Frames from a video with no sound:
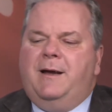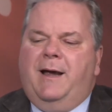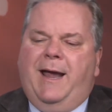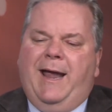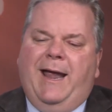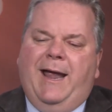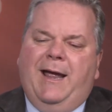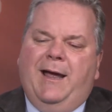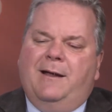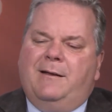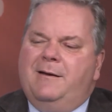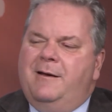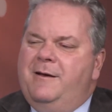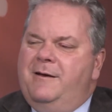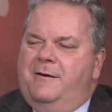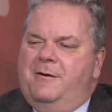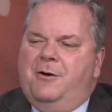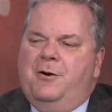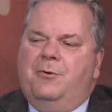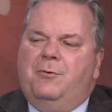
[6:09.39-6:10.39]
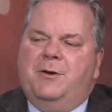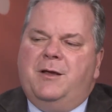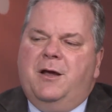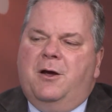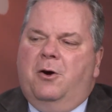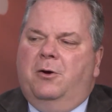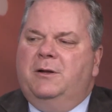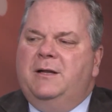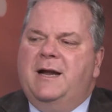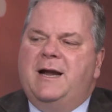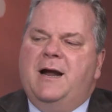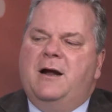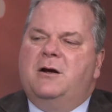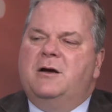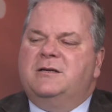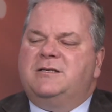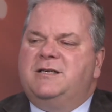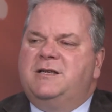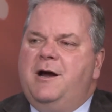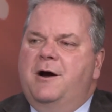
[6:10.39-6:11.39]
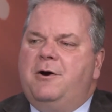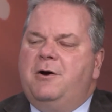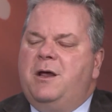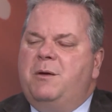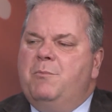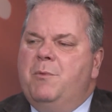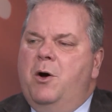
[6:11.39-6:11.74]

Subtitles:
And you know, when you go into that austerity